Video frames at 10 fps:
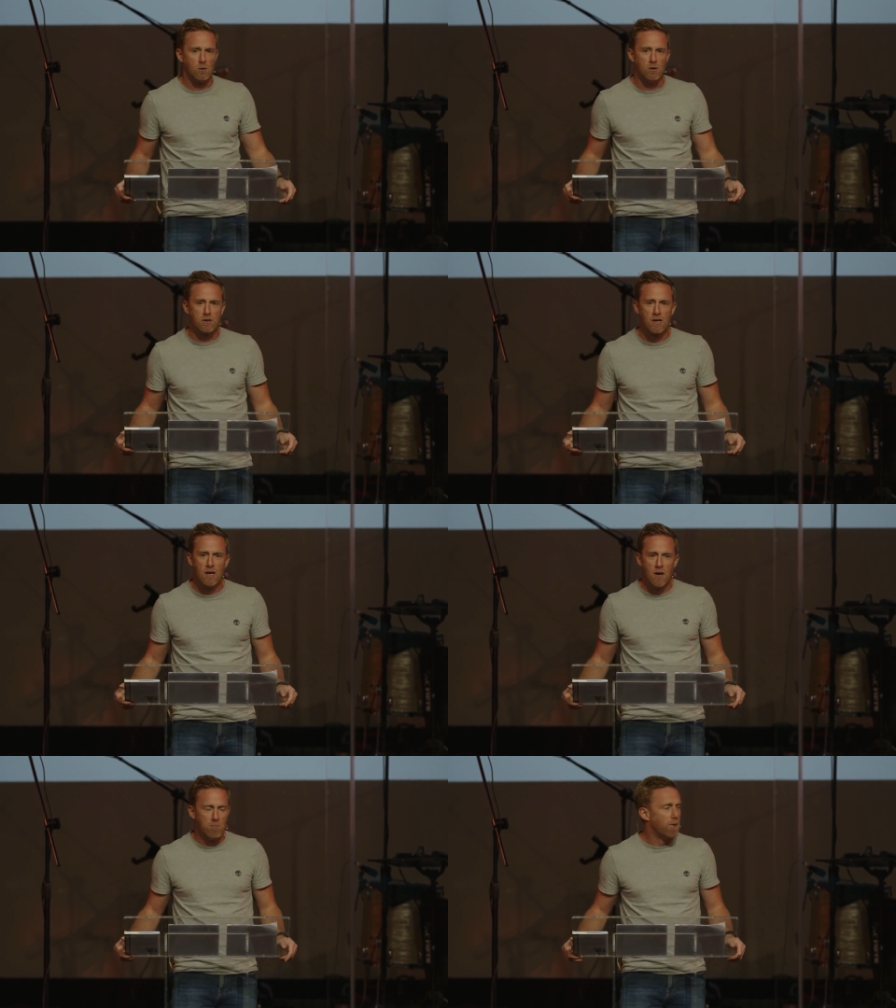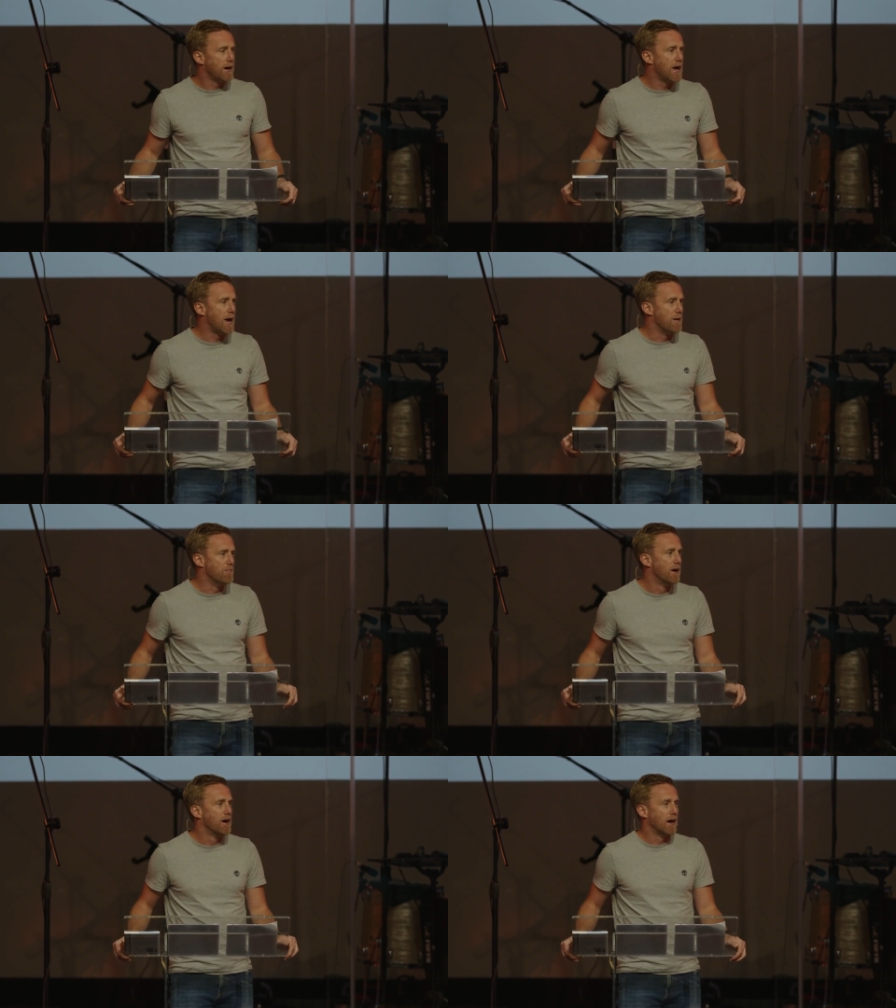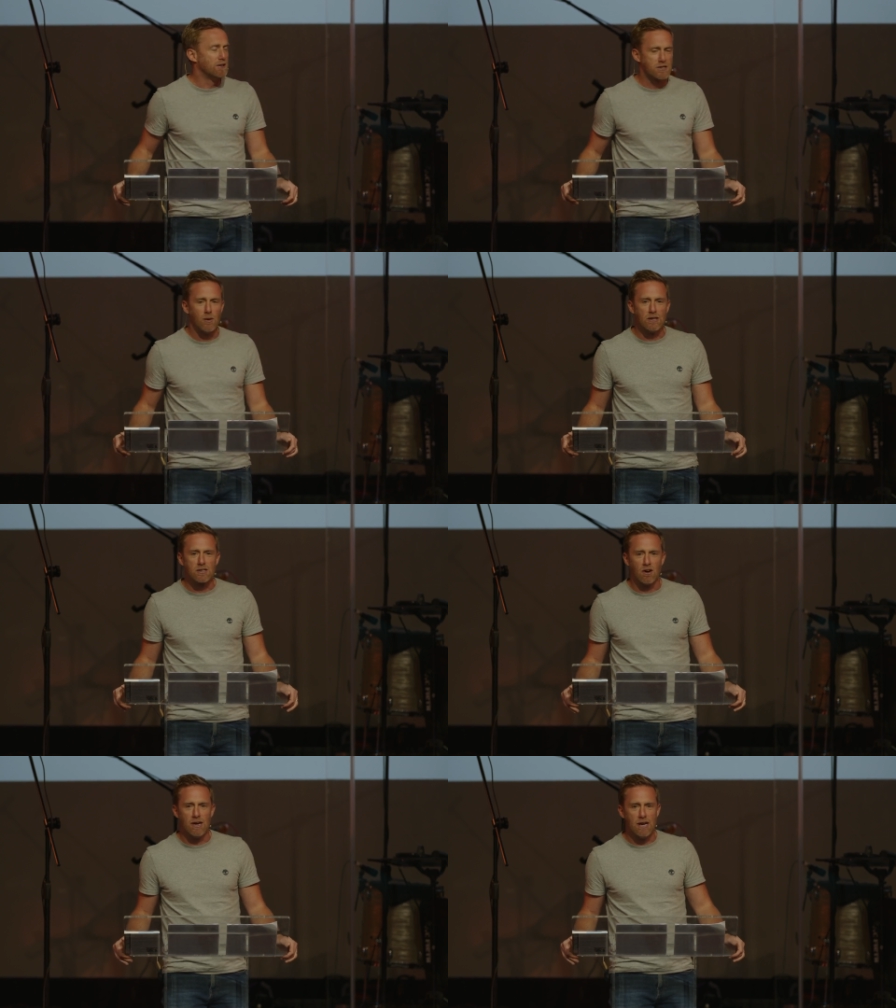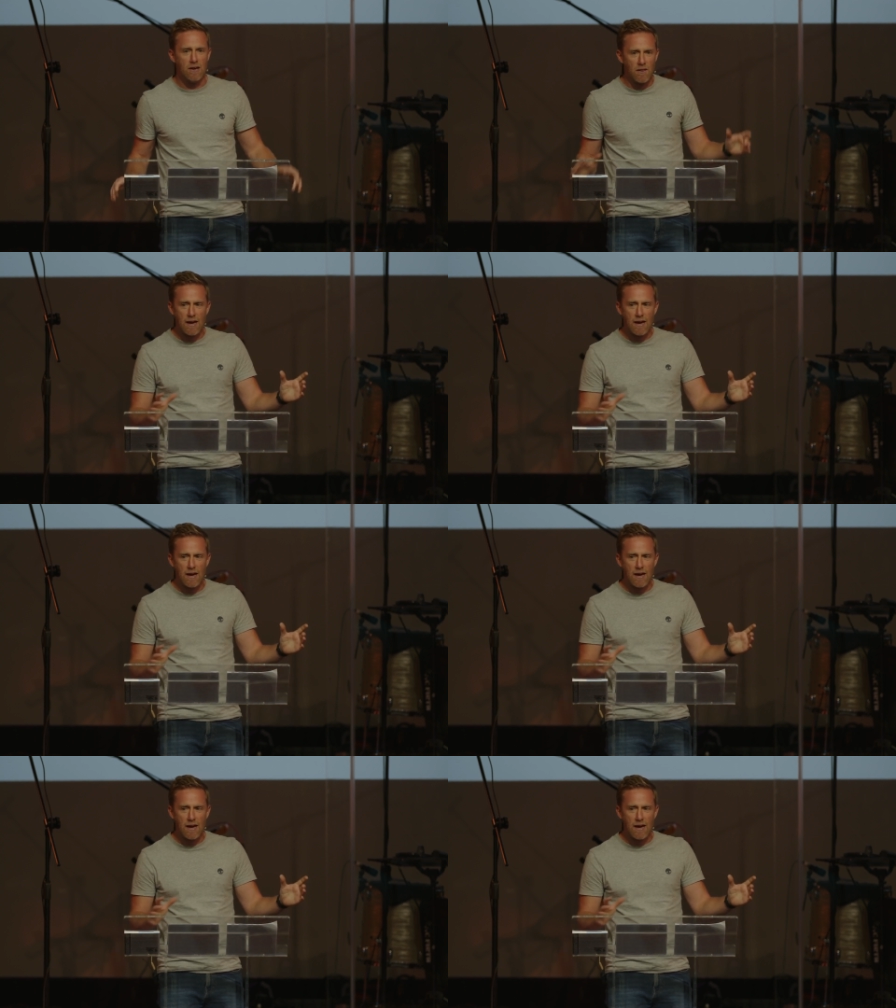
It was mayhem and so exciting.